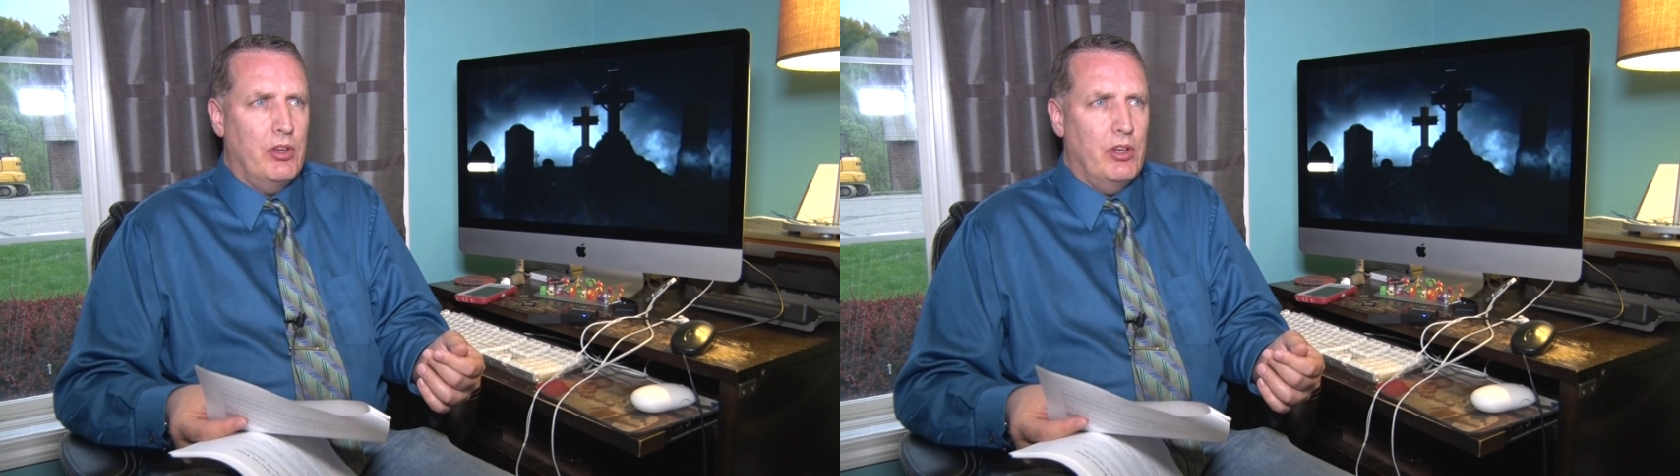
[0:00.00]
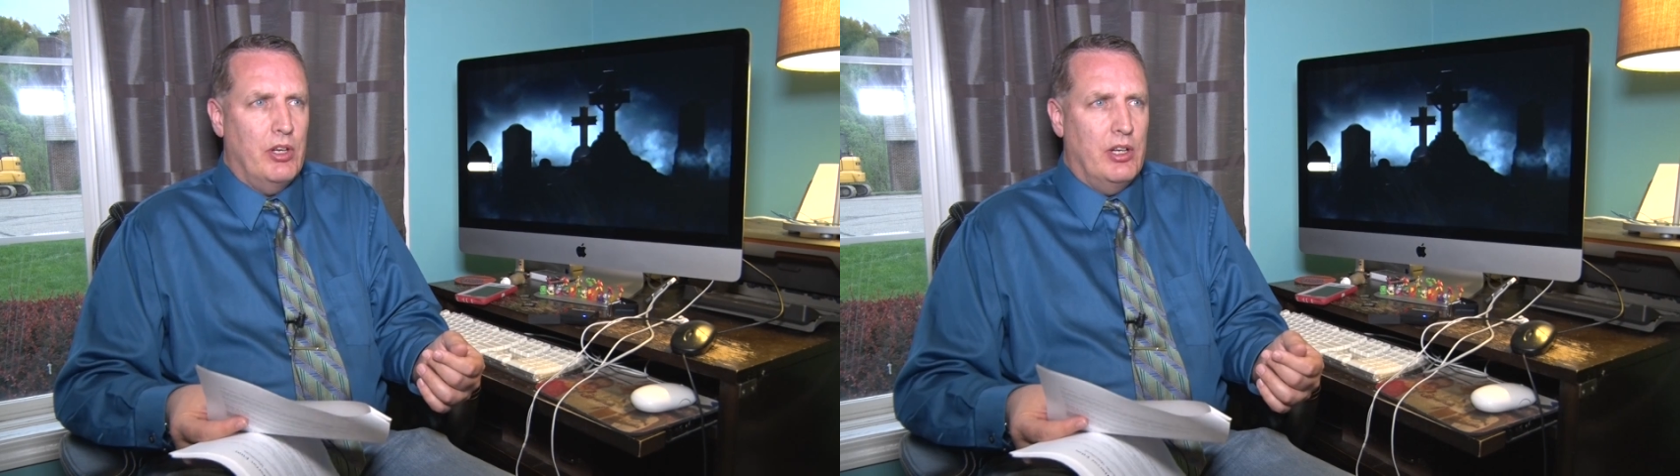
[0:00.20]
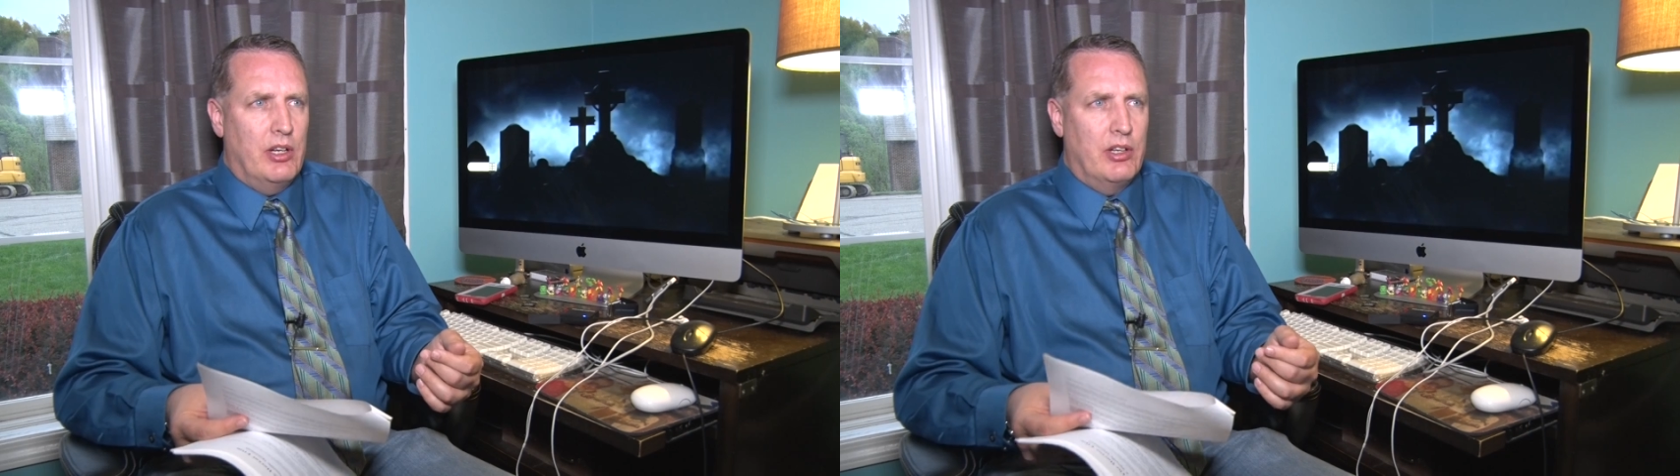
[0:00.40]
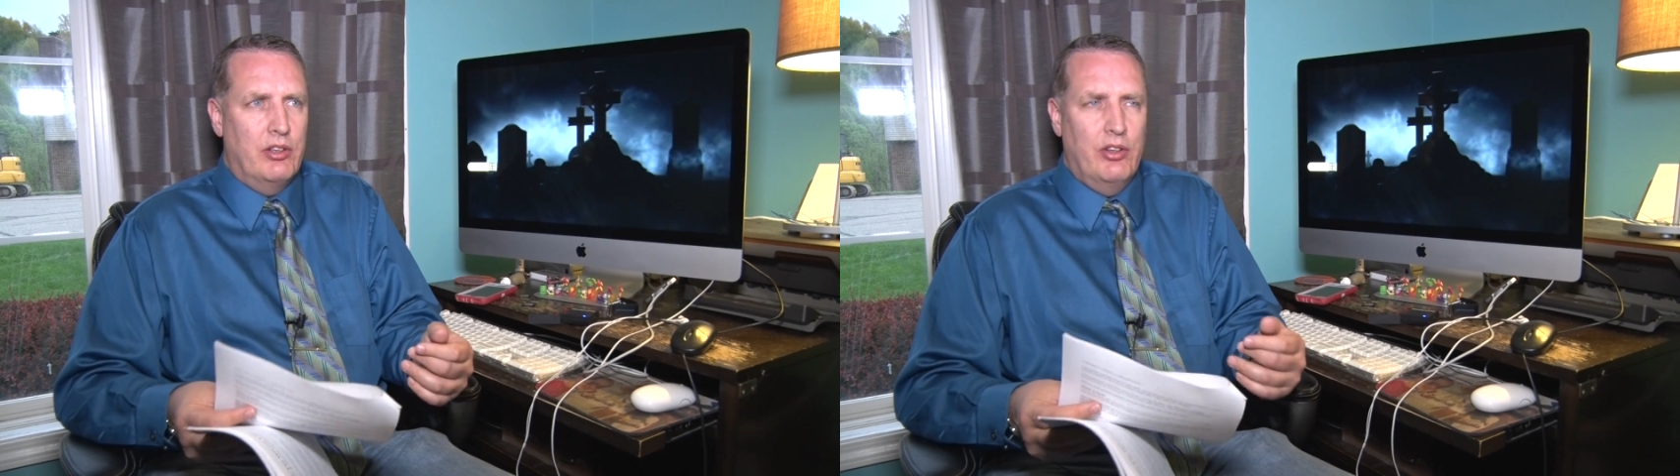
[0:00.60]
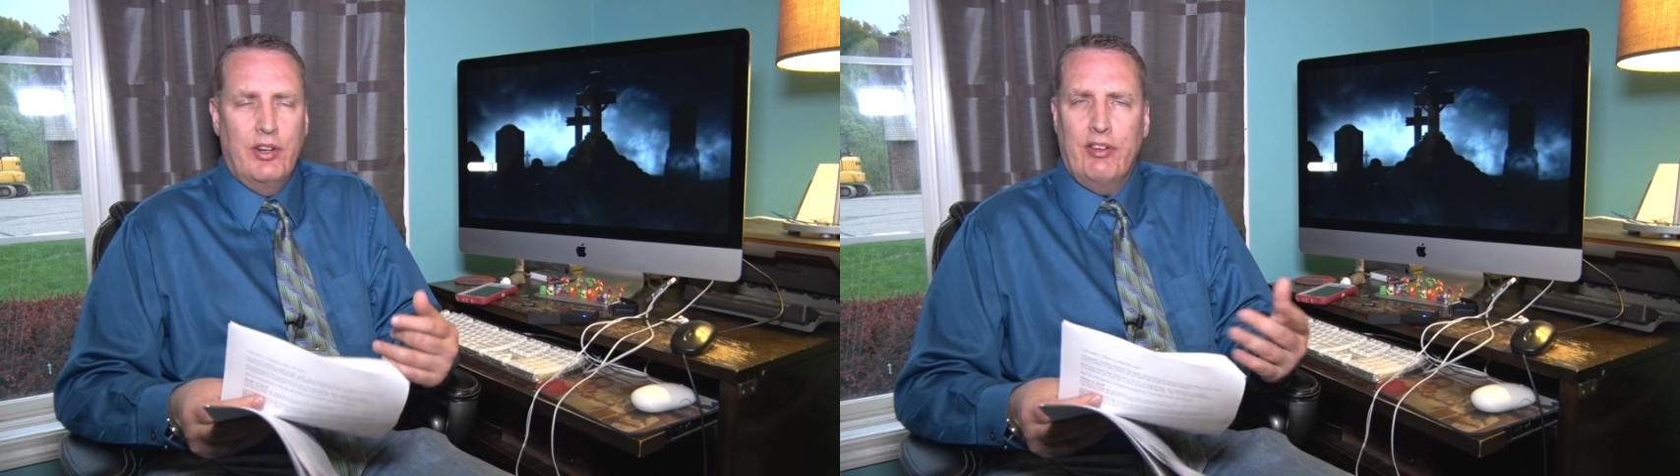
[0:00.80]

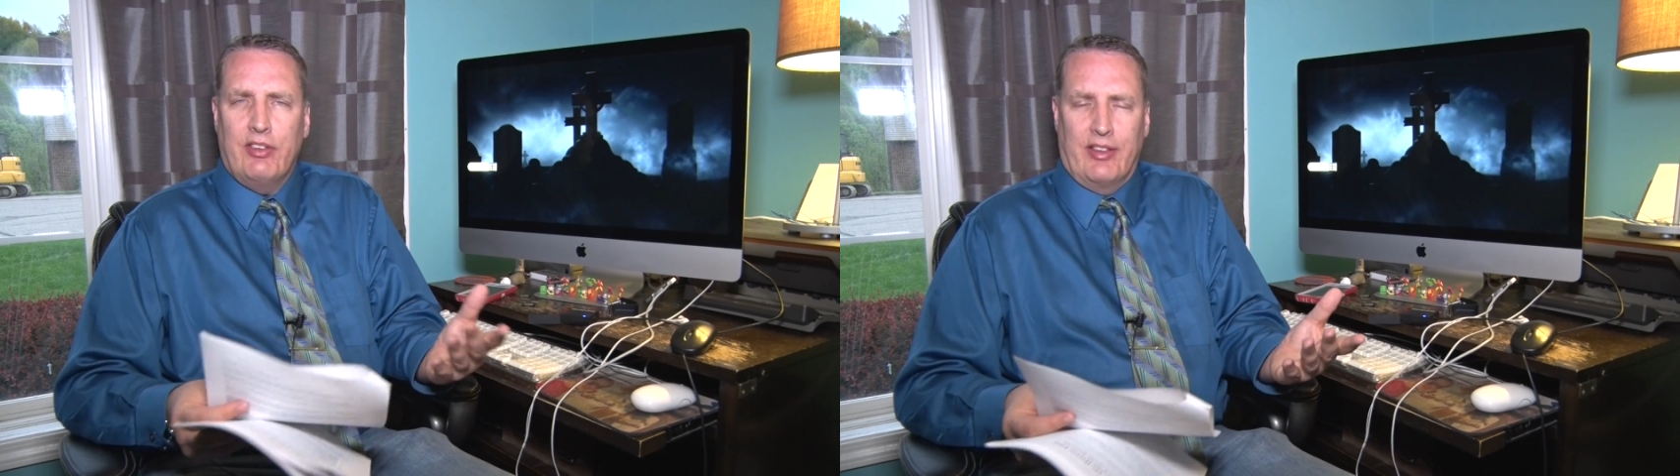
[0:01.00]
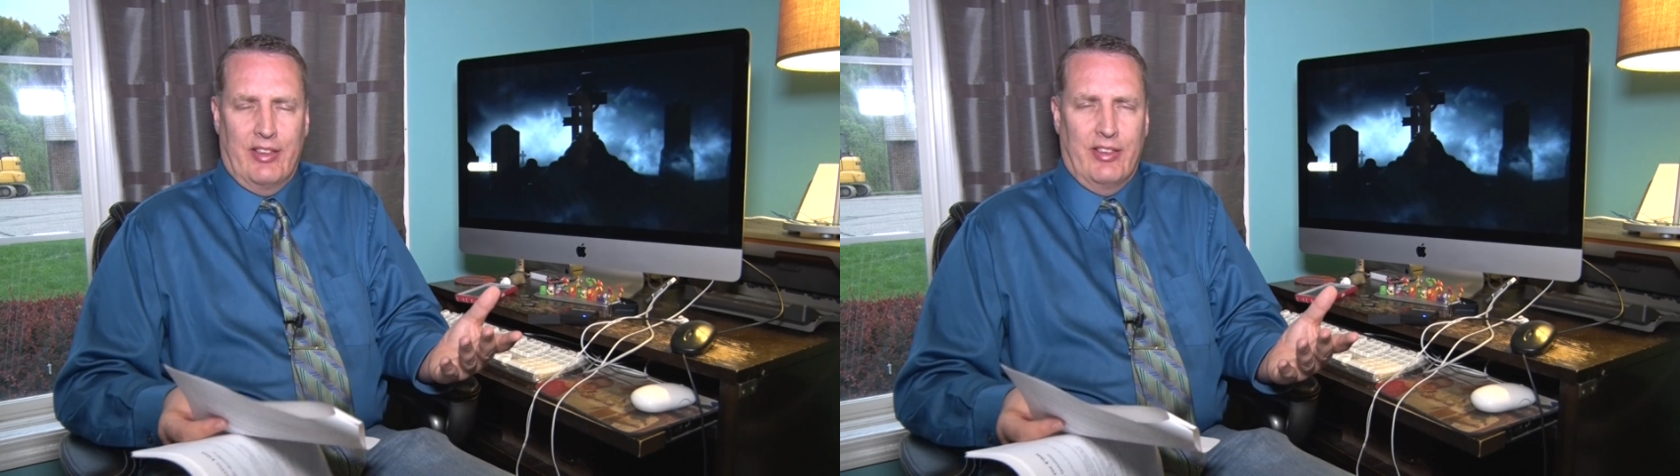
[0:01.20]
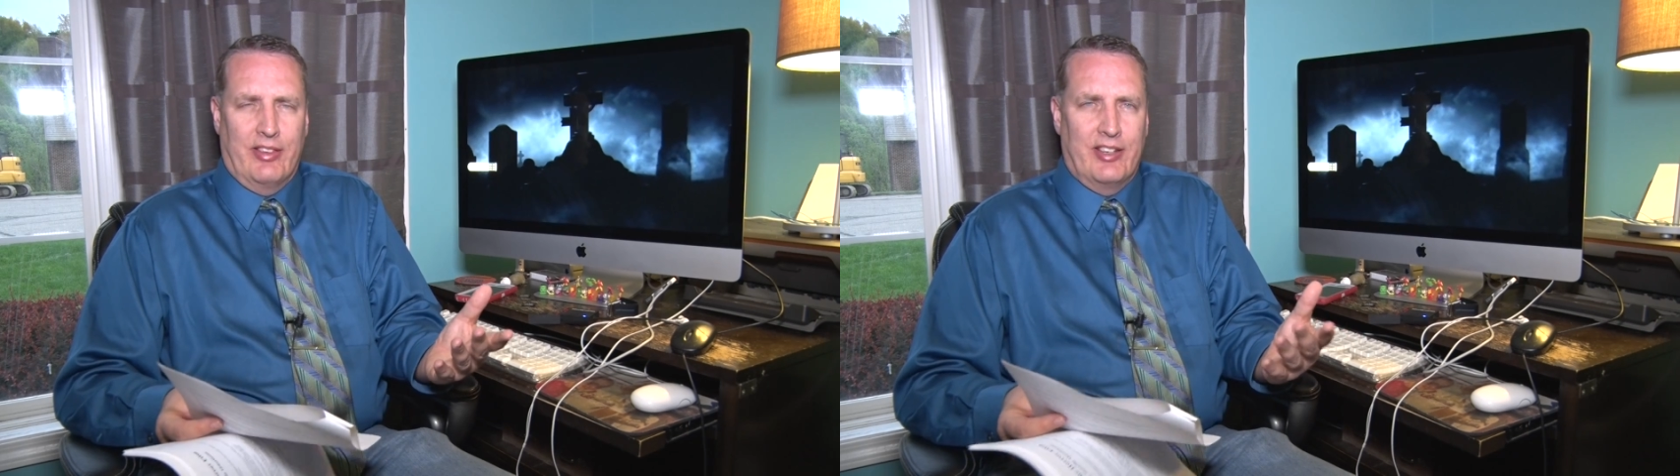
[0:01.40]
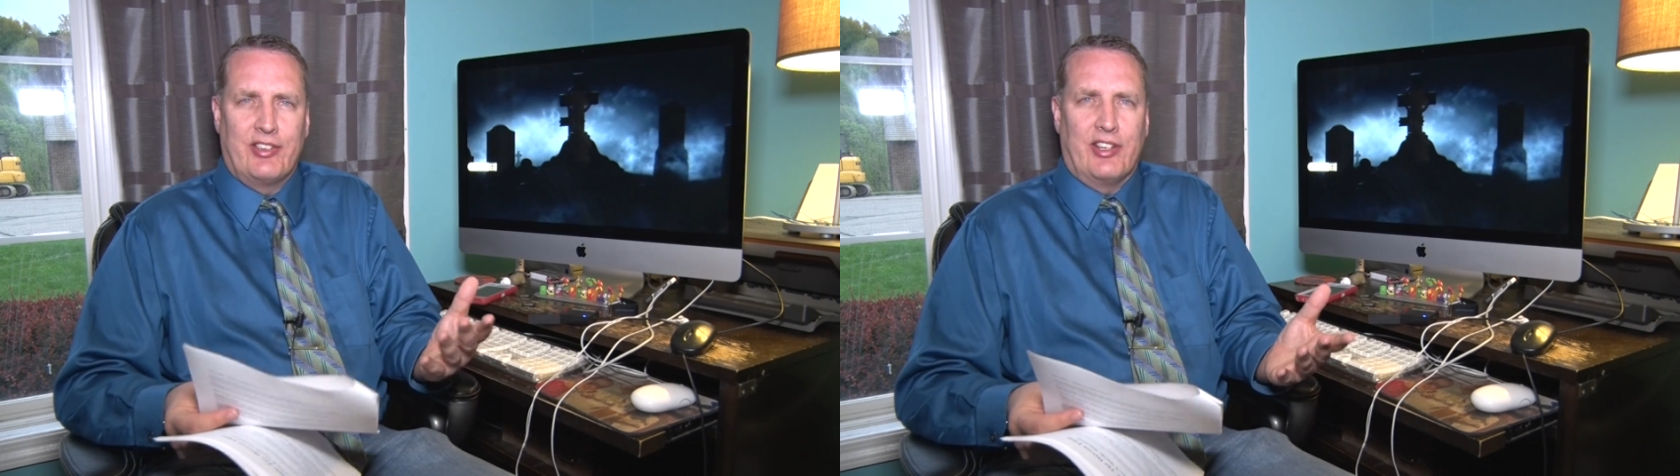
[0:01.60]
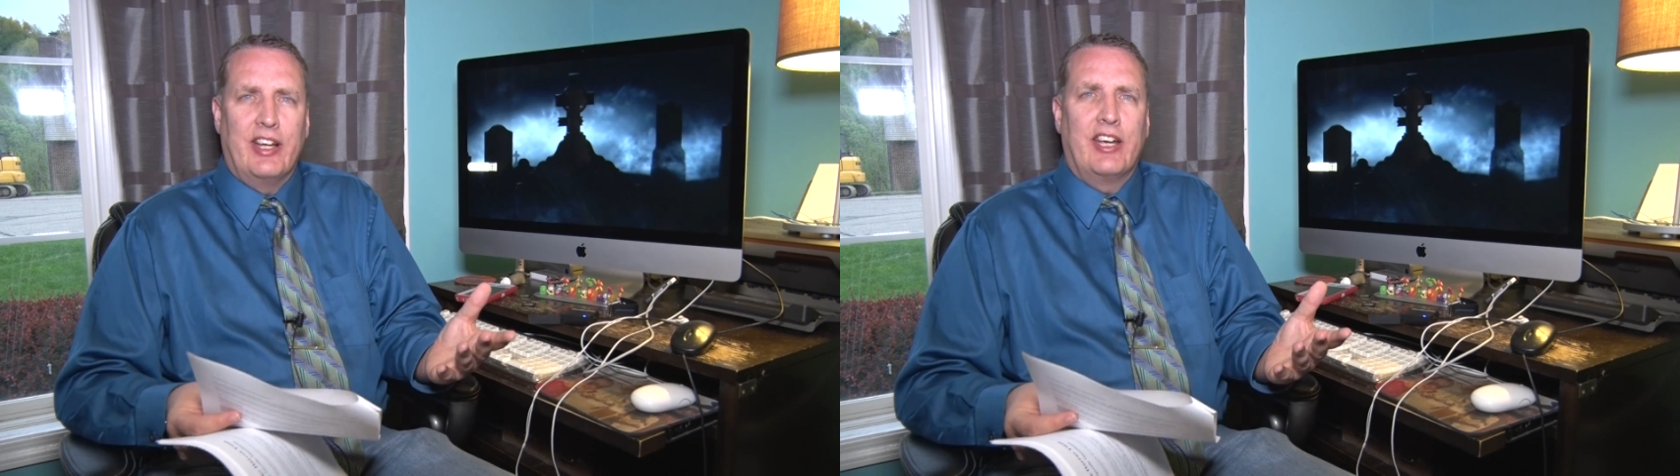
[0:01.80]
You don't have to
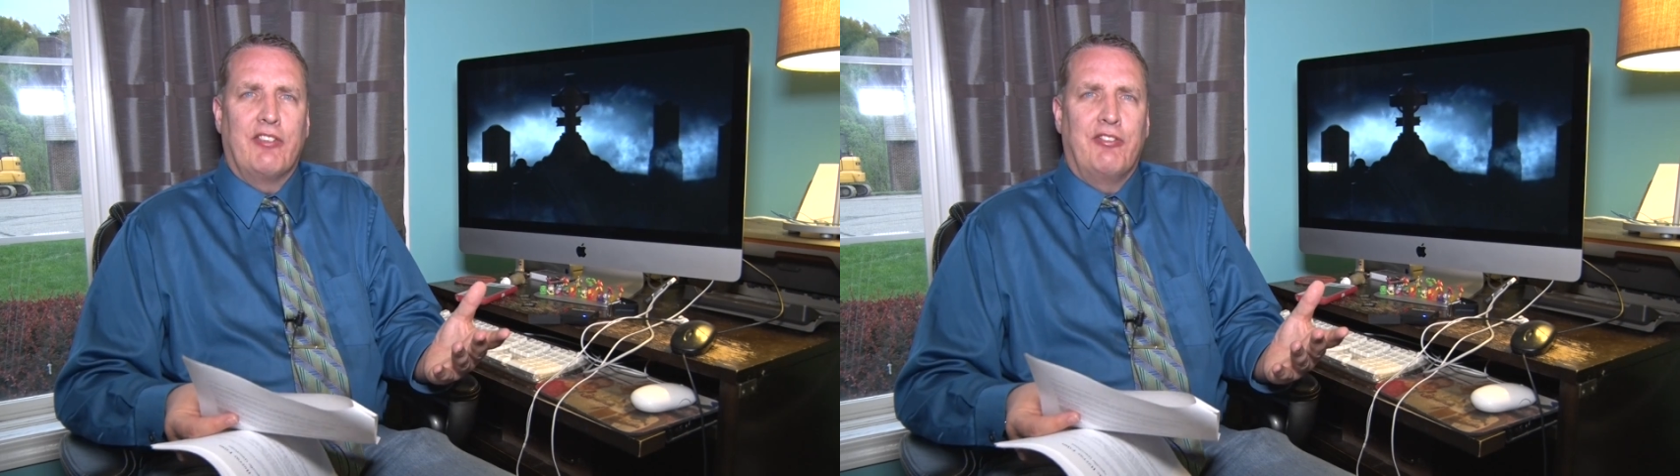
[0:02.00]
dislike a